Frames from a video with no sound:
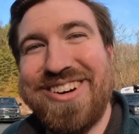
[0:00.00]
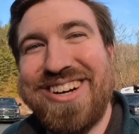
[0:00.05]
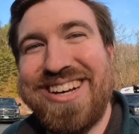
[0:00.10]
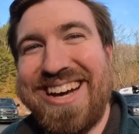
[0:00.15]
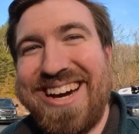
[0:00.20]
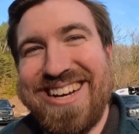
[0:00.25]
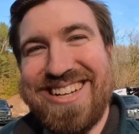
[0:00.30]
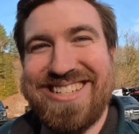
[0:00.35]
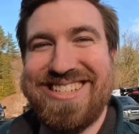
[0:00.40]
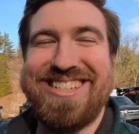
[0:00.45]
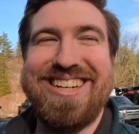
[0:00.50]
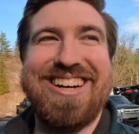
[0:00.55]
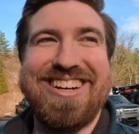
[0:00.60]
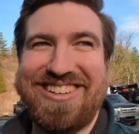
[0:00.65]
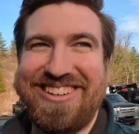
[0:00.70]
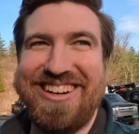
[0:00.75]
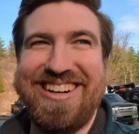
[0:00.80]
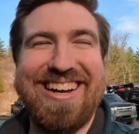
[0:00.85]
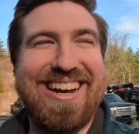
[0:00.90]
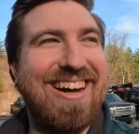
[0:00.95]
We're kind of
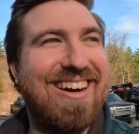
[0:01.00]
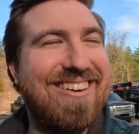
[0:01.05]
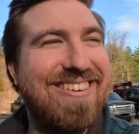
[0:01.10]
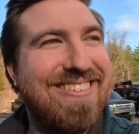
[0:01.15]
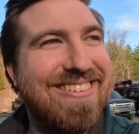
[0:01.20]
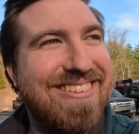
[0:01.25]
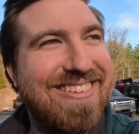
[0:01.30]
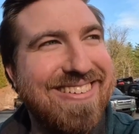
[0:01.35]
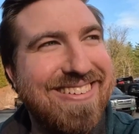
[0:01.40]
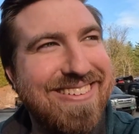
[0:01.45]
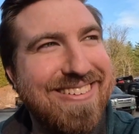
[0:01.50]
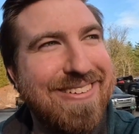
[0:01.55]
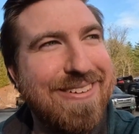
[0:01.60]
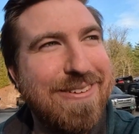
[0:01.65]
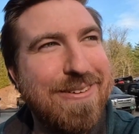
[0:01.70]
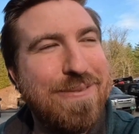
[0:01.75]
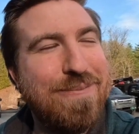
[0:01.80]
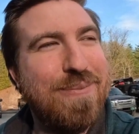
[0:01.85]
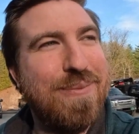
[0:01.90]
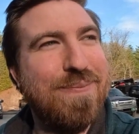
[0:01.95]
stuck right now.
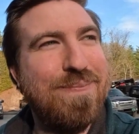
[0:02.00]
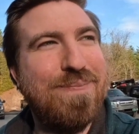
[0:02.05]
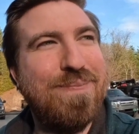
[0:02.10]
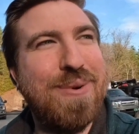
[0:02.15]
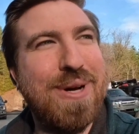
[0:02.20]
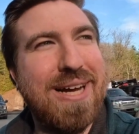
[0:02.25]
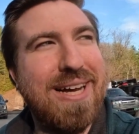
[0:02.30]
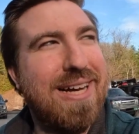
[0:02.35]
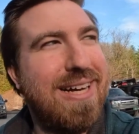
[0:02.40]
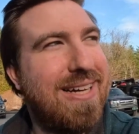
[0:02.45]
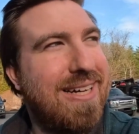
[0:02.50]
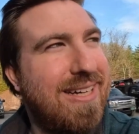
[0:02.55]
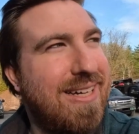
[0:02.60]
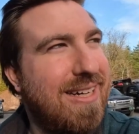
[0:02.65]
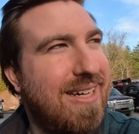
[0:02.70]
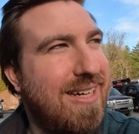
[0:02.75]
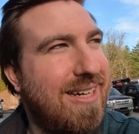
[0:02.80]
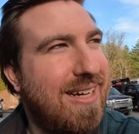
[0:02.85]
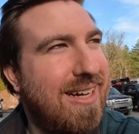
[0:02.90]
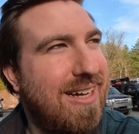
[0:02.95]
But
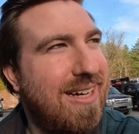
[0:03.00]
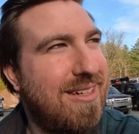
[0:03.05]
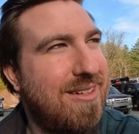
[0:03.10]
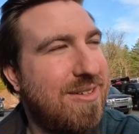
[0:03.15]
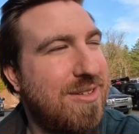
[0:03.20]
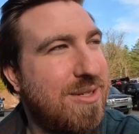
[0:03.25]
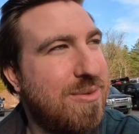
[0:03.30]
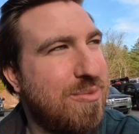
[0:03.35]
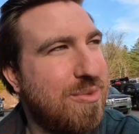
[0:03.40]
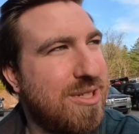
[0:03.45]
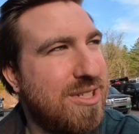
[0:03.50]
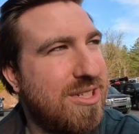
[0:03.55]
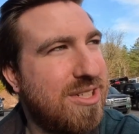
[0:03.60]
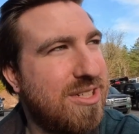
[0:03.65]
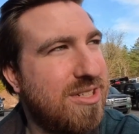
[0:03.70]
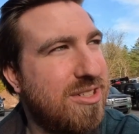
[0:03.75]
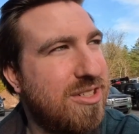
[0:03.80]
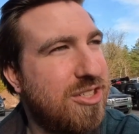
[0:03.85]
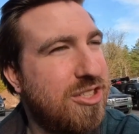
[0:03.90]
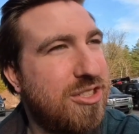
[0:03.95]
I'll do some
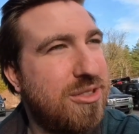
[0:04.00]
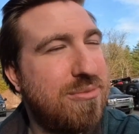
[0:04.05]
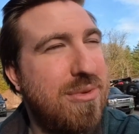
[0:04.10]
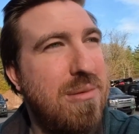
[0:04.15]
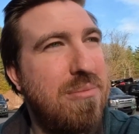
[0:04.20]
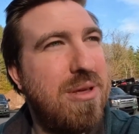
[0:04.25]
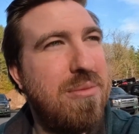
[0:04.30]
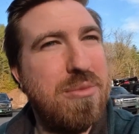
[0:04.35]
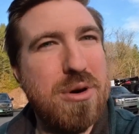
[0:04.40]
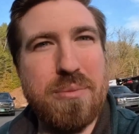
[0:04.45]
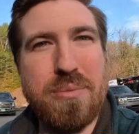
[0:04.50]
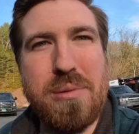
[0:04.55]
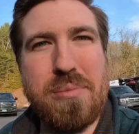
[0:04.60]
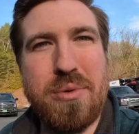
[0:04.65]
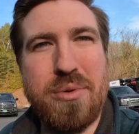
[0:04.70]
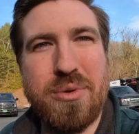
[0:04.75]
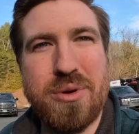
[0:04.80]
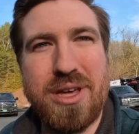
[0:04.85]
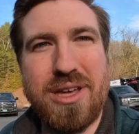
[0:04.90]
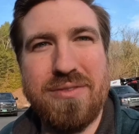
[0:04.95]
research. Maybe more
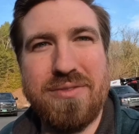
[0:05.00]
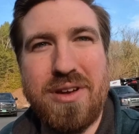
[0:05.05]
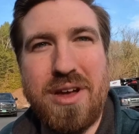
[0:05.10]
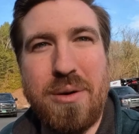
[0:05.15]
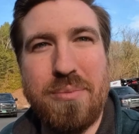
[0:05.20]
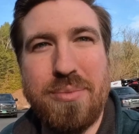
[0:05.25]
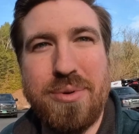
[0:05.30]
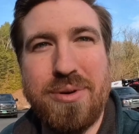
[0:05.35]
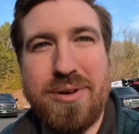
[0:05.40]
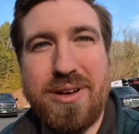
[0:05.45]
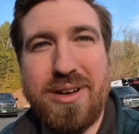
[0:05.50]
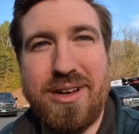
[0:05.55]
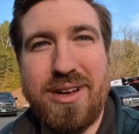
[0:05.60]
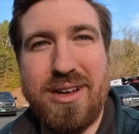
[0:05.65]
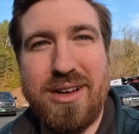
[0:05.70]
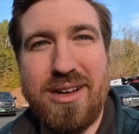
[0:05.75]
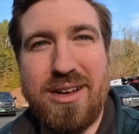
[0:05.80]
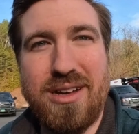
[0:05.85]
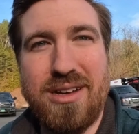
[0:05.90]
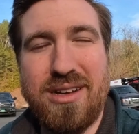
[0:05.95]
people will give up.
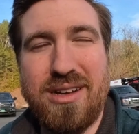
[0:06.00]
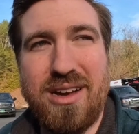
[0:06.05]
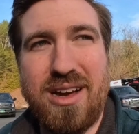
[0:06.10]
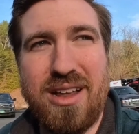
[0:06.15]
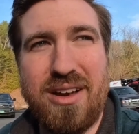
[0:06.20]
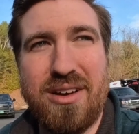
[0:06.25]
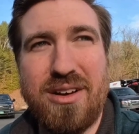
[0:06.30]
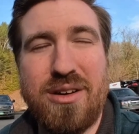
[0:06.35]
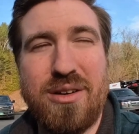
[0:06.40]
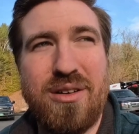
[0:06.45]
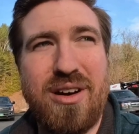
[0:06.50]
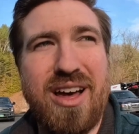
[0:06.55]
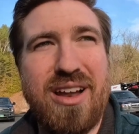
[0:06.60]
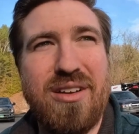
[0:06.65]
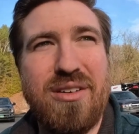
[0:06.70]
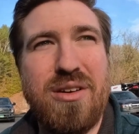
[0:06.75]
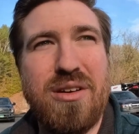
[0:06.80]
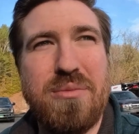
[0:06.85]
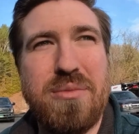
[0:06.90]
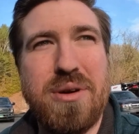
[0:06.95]
I don't know. I
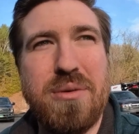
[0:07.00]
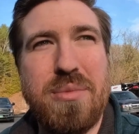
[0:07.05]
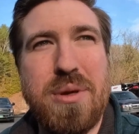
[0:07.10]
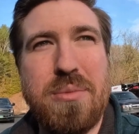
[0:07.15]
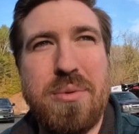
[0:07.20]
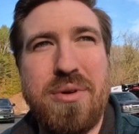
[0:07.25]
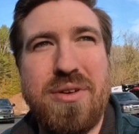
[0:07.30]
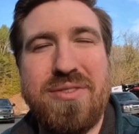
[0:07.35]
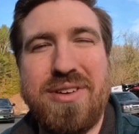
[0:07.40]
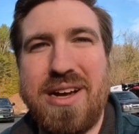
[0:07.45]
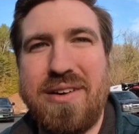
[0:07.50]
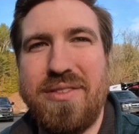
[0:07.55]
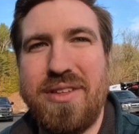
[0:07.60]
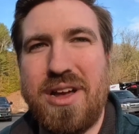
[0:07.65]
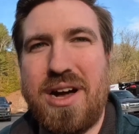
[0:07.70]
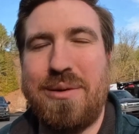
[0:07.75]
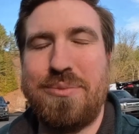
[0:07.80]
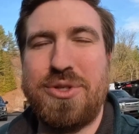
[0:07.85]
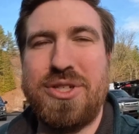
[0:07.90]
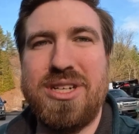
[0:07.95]
don't know how many people even have
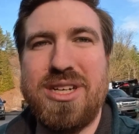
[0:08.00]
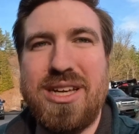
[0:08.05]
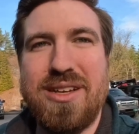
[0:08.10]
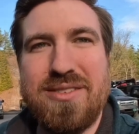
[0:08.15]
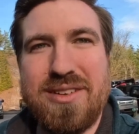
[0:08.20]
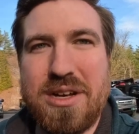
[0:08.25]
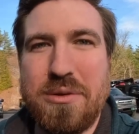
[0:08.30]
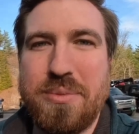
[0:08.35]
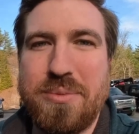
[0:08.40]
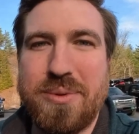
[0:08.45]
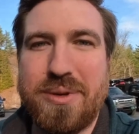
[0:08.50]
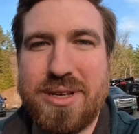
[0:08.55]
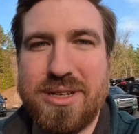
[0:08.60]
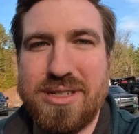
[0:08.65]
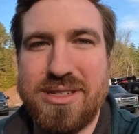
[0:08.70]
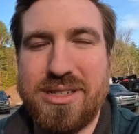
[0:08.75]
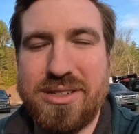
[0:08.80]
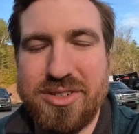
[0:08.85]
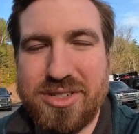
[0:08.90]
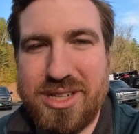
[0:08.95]
the option to give up,
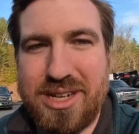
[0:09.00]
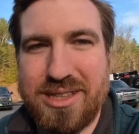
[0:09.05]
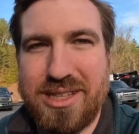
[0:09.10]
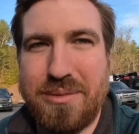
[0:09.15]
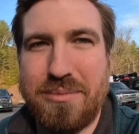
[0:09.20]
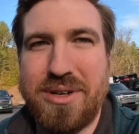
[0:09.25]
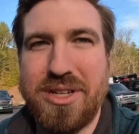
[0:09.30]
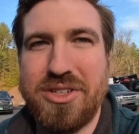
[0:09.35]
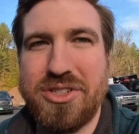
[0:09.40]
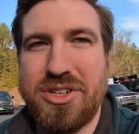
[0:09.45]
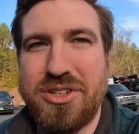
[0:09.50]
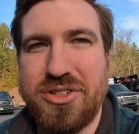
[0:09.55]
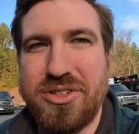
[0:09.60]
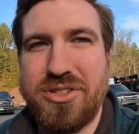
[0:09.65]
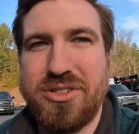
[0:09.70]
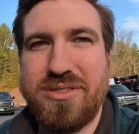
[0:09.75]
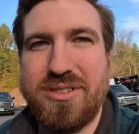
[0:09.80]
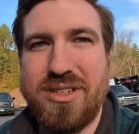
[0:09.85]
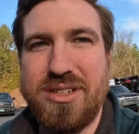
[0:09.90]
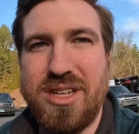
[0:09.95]
because there's not that many
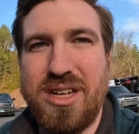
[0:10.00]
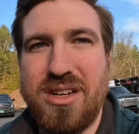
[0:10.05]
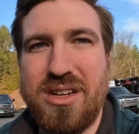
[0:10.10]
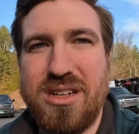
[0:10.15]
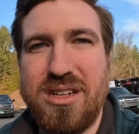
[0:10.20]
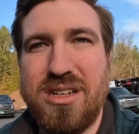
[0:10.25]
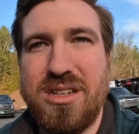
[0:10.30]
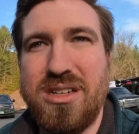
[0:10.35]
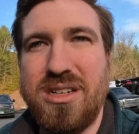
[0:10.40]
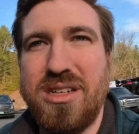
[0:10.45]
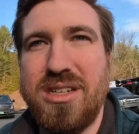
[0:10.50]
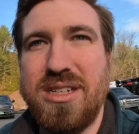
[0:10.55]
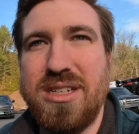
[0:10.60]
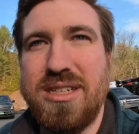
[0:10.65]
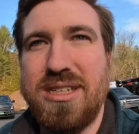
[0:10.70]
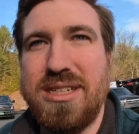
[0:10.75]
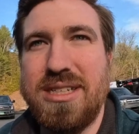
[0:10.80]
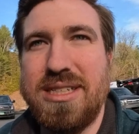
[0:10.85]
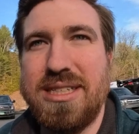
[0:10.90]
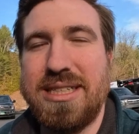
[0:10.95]
chargers around here.
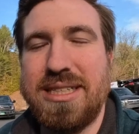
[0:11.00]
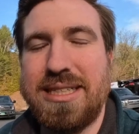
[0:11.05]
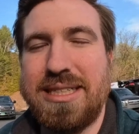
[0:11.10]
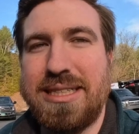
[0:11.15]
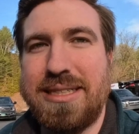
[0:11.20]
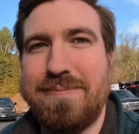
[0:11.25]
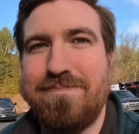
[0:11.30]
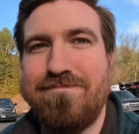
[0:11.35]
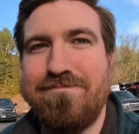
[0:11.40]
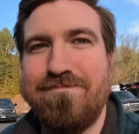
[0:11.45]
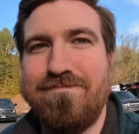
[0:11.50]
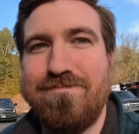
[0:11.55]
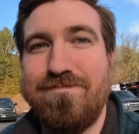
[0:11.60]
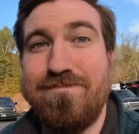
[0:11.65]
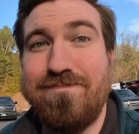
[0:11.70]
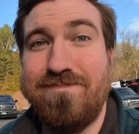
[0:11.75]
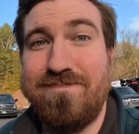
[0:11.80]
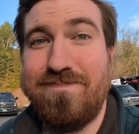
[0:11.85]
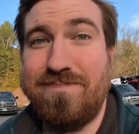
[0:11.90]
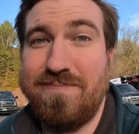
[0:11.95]

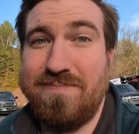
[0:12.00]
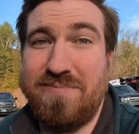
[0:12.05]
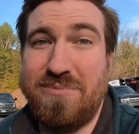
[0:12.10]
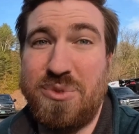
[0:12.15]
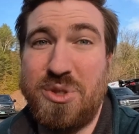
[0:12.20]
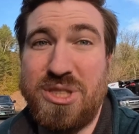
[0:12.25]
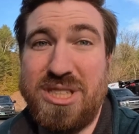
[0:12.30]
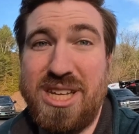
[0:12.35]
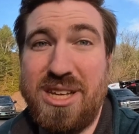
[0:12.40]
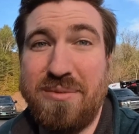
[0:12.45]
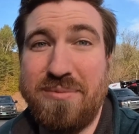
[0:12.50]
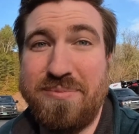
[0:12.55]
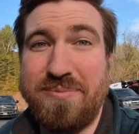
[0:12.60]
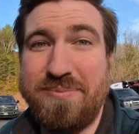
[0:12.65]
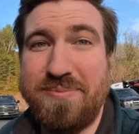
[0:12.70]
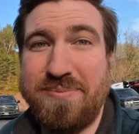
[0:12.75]
We'll see.